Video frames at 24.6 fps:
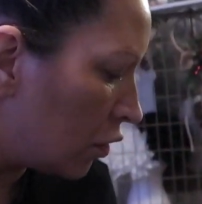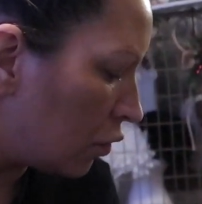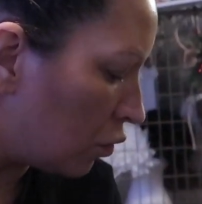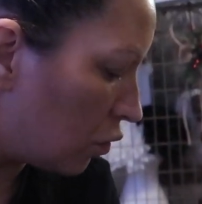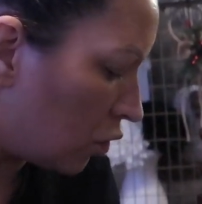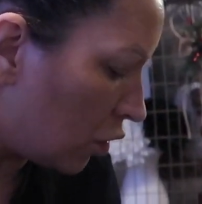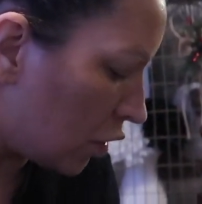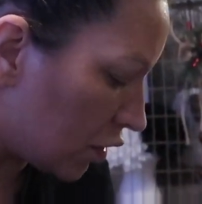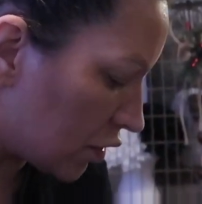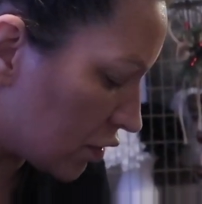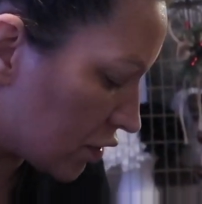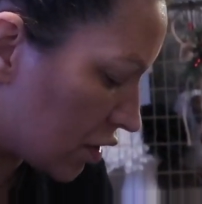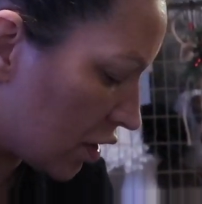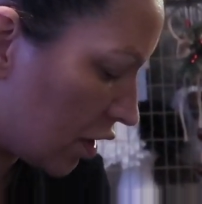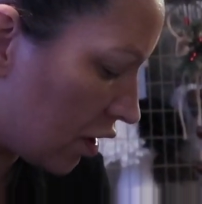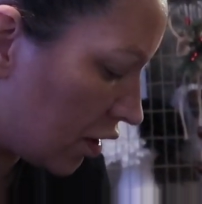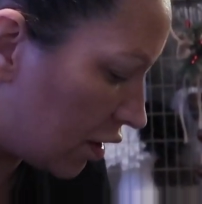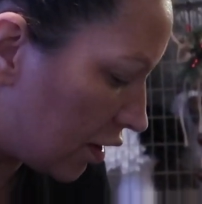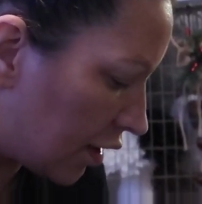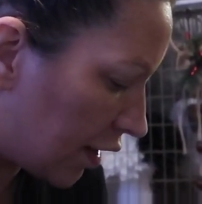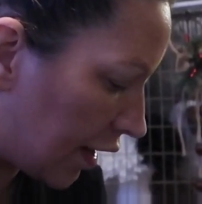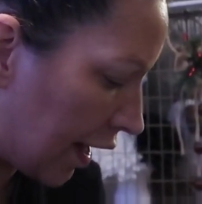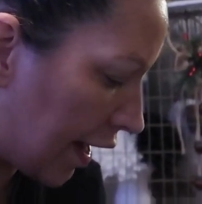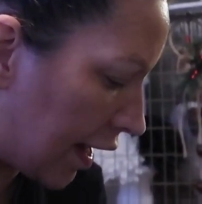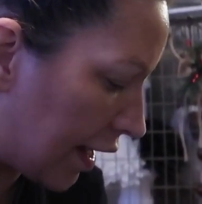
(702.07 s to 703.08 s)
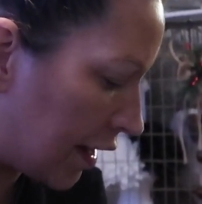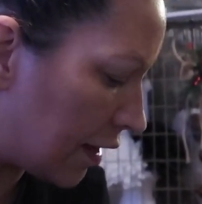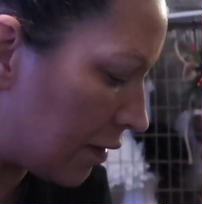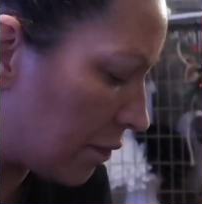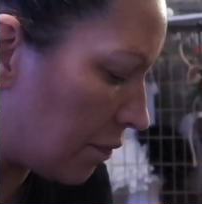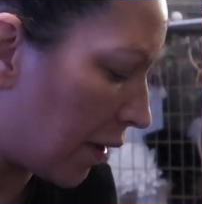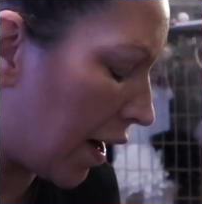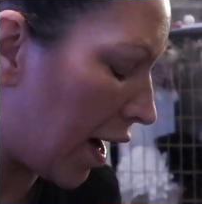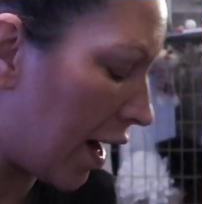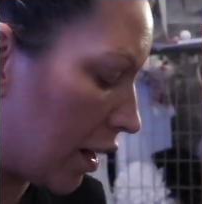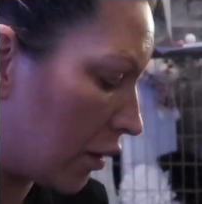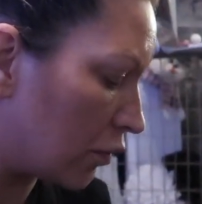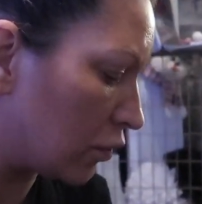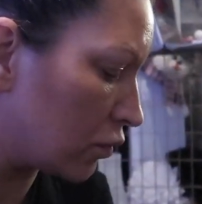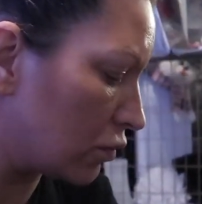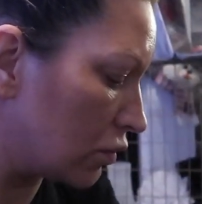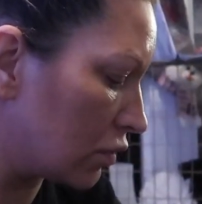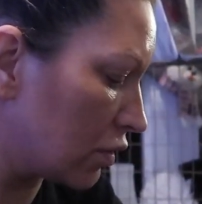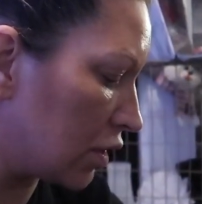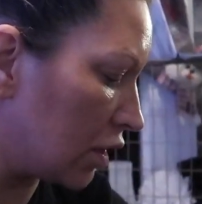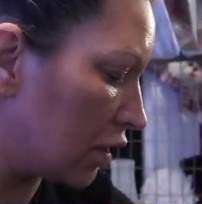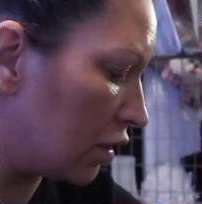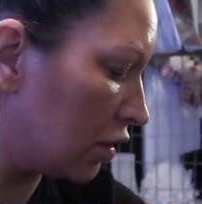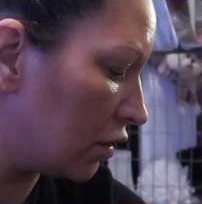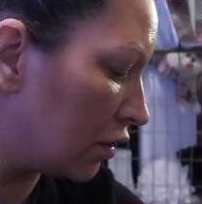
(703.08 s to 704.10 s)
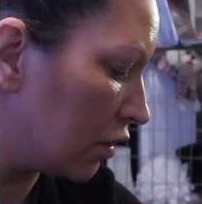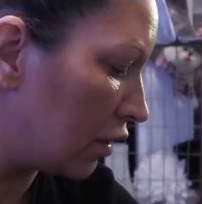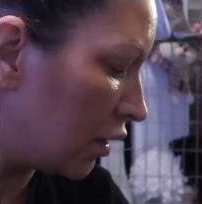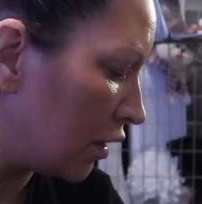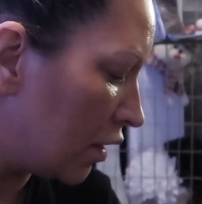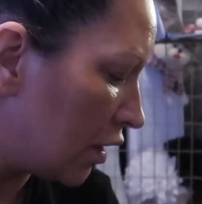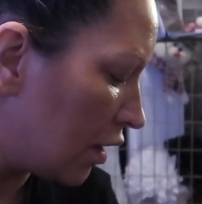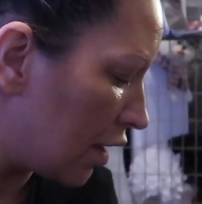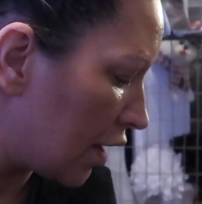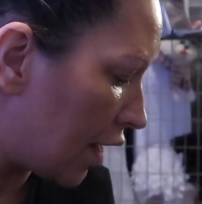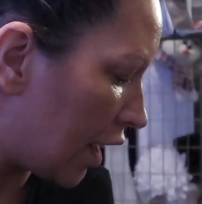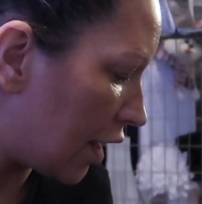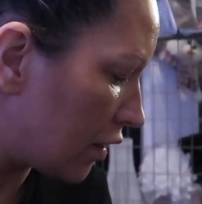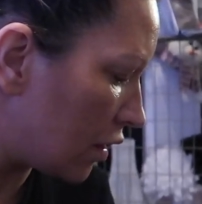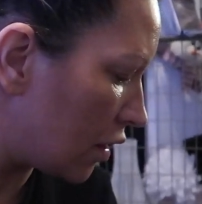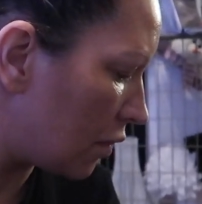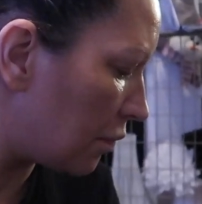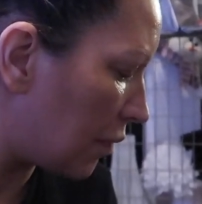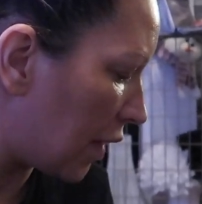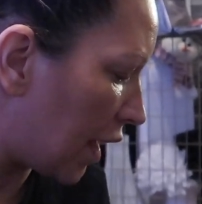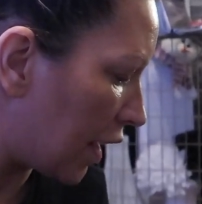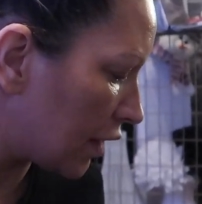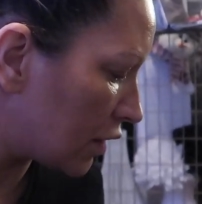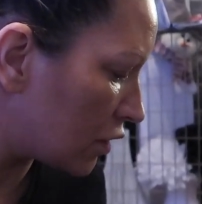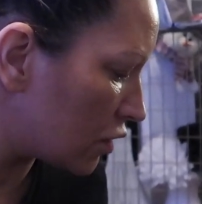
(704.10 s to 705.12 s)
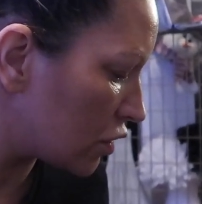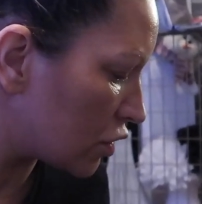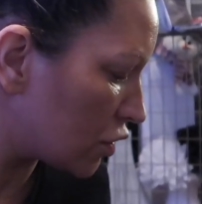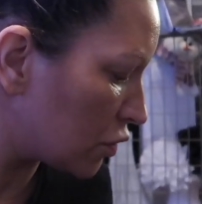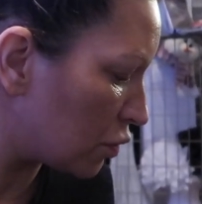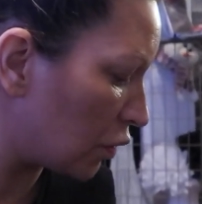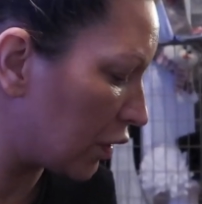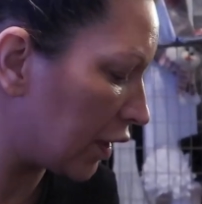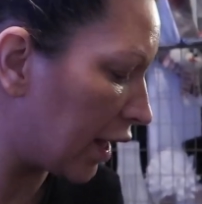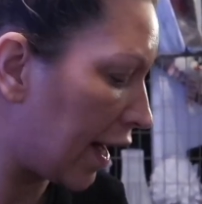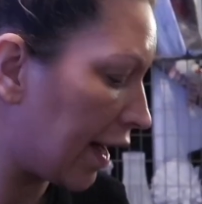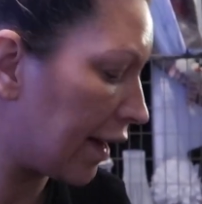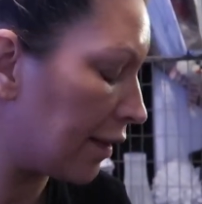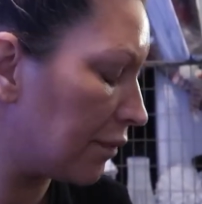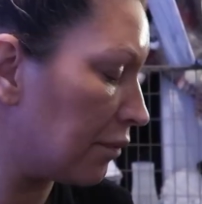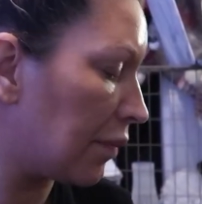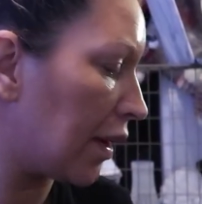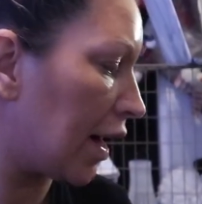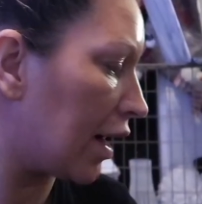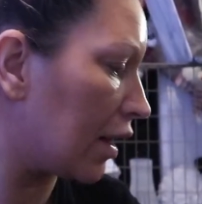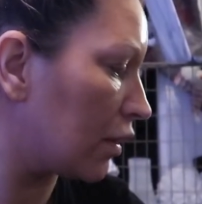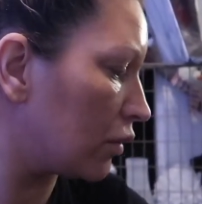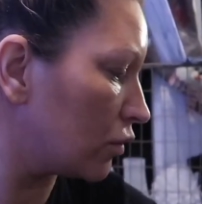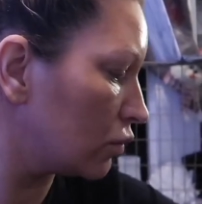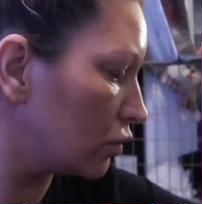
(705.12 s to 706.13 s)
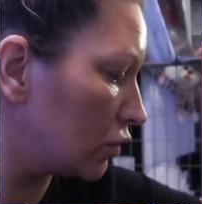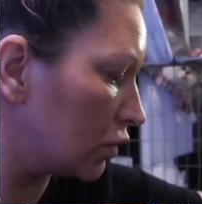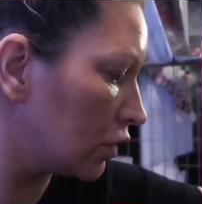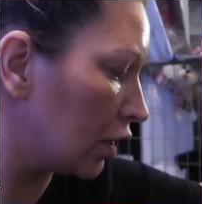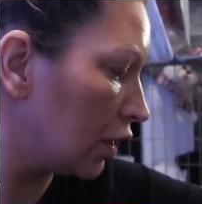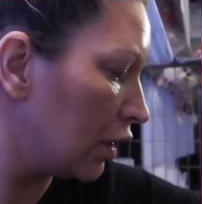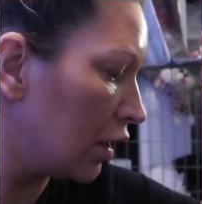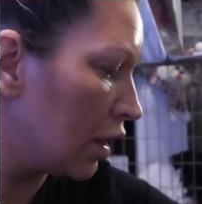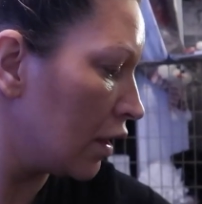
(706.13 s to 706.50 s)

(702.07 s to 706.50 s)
was £8 and the pants were £9.